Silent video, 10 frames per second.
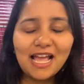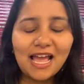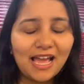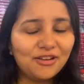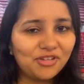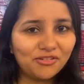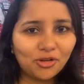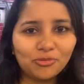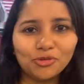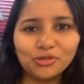And we have a
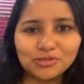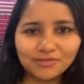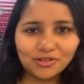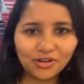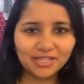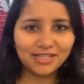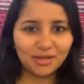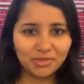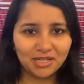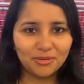lot more useful content
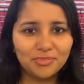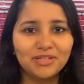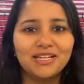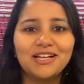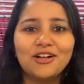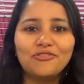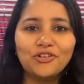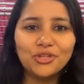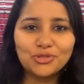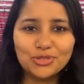coming up for
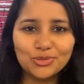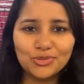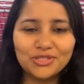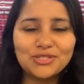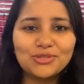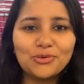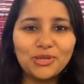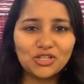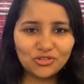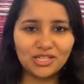you students, so
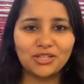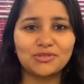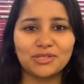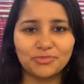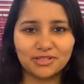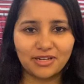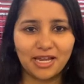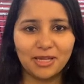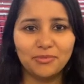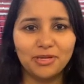make sure that you
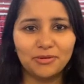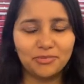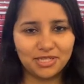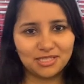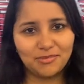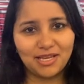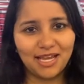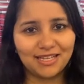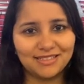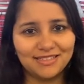subscribe, press the bell
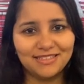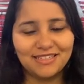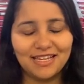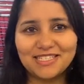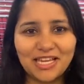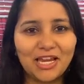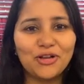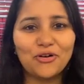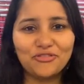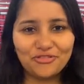icon, signing
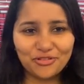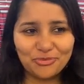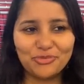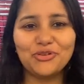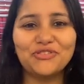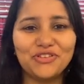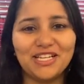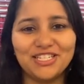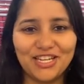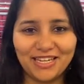off. So beautiful
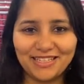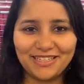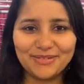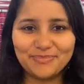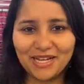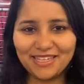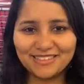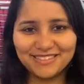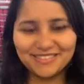NJIT. Bye.